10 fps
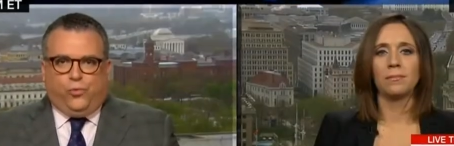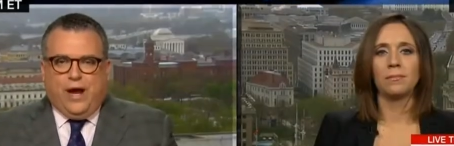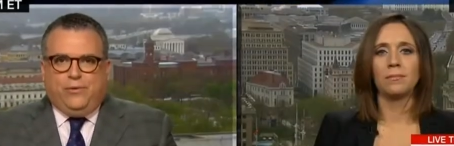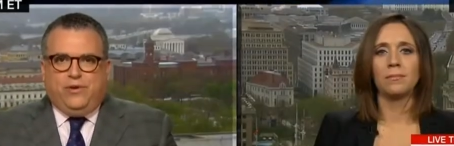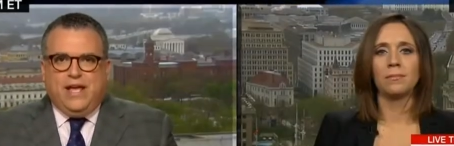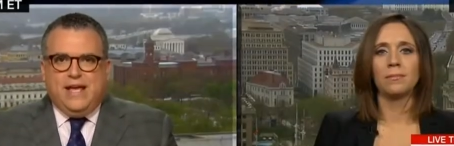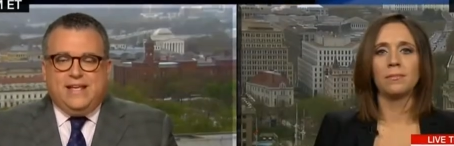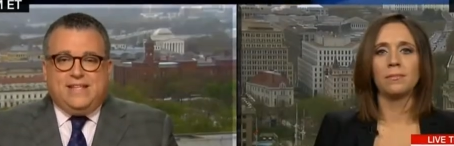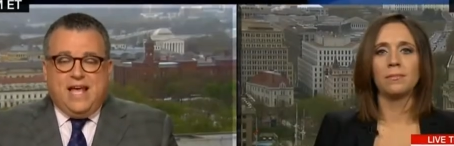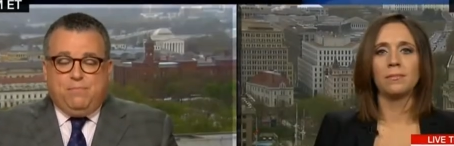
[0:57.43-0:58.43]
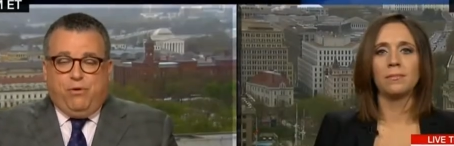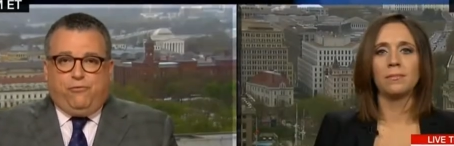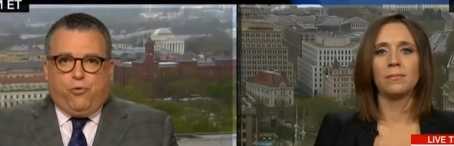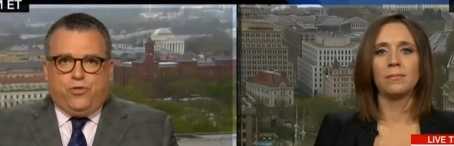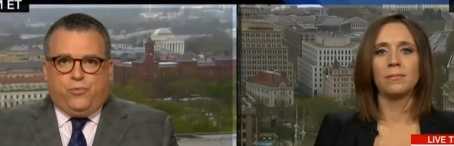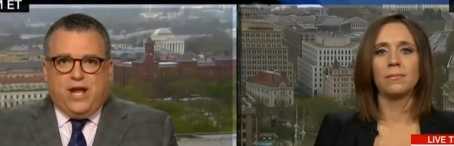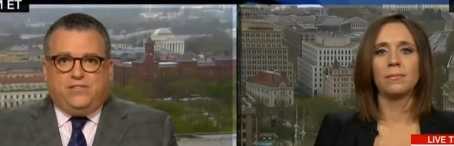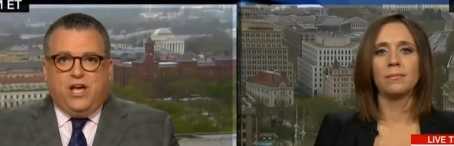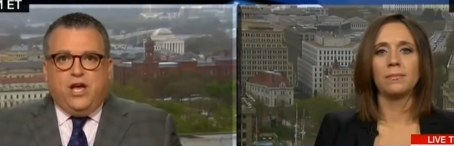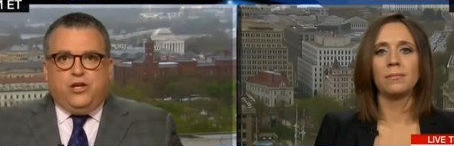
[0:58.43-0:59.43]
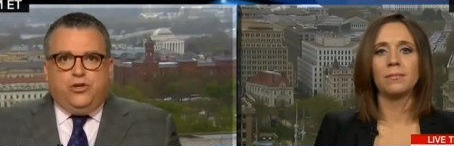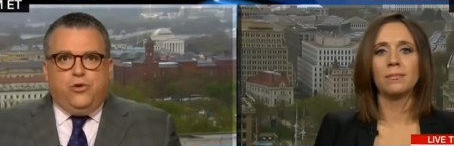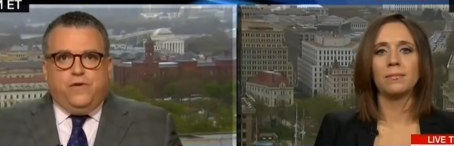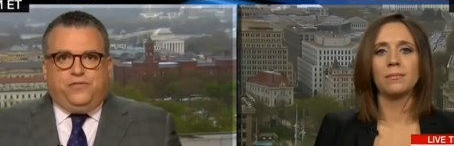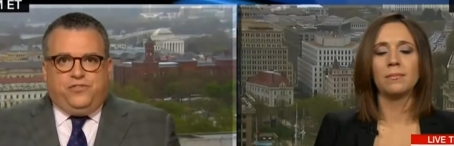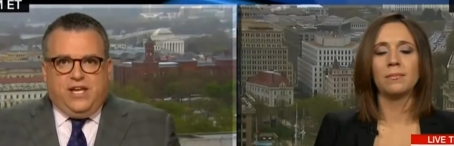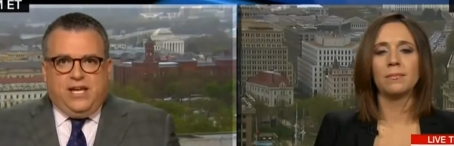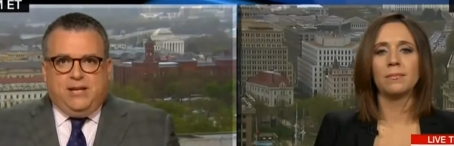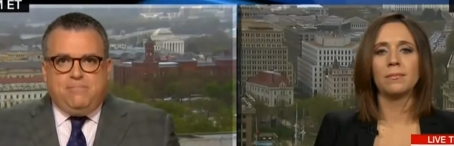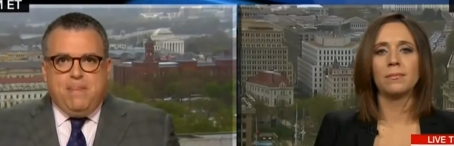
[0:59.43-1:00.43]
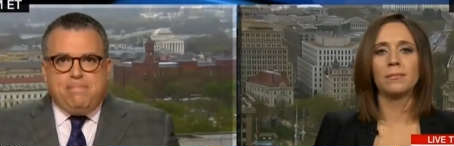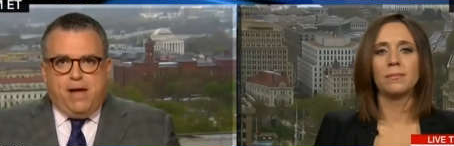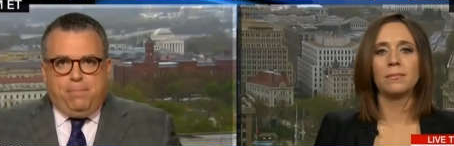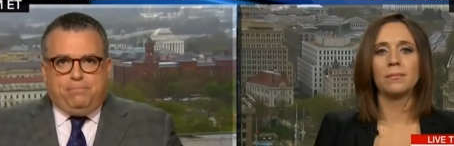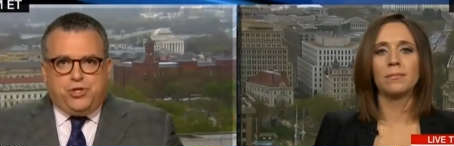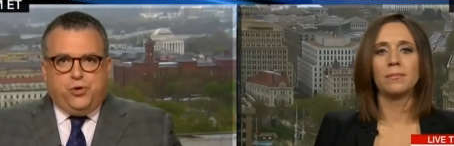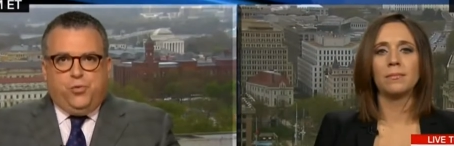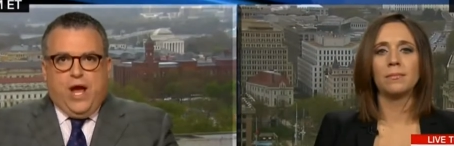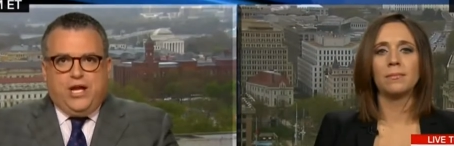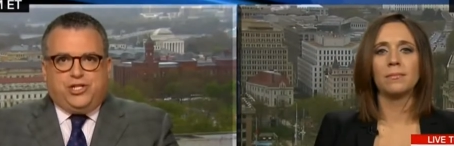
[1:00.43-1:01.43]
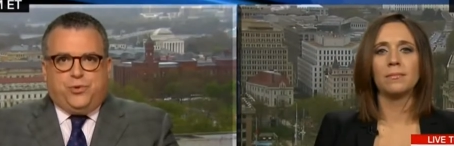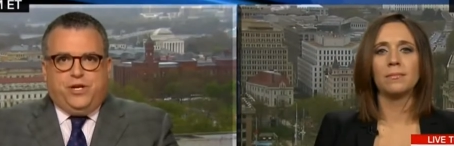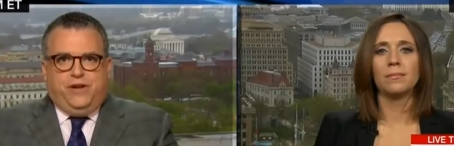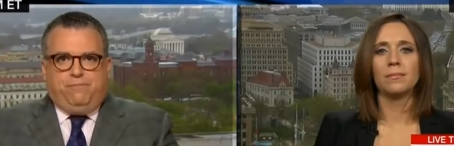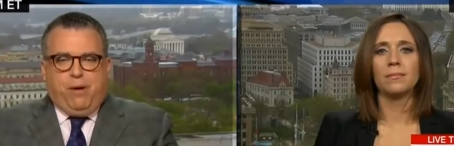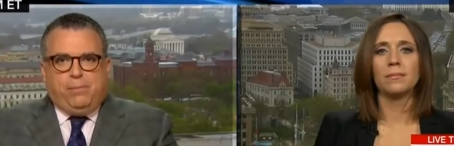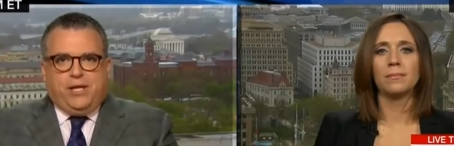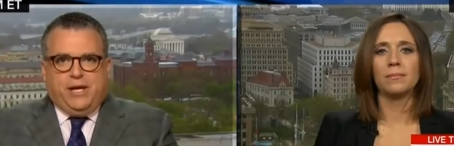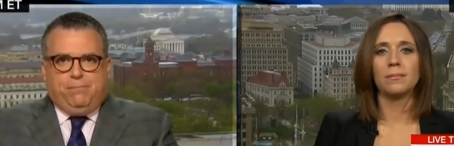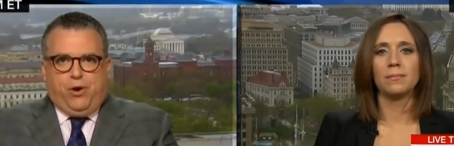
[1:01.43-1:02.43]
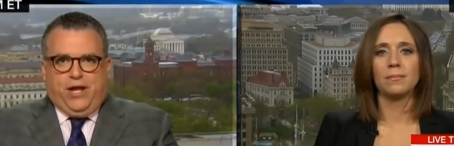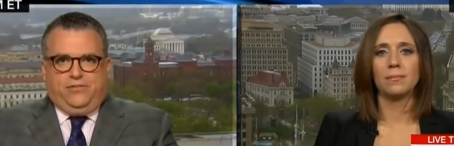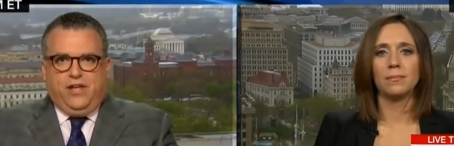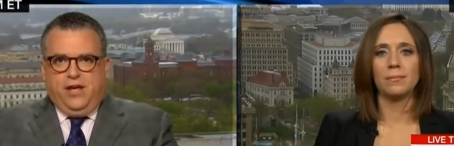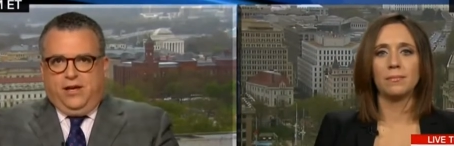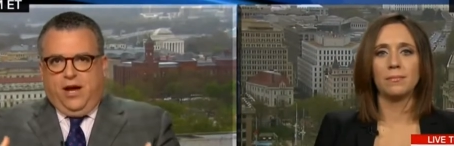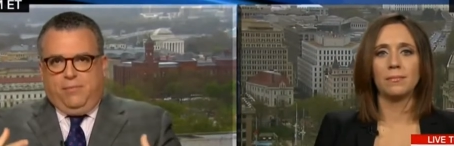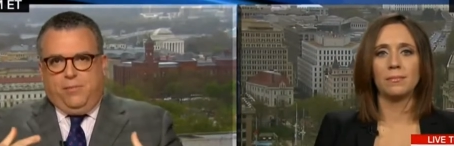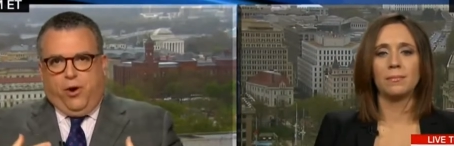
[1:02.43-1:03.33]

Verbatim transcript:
Speaker 1: around his head before the raids. You have seen a two-way street of public embrace. Come to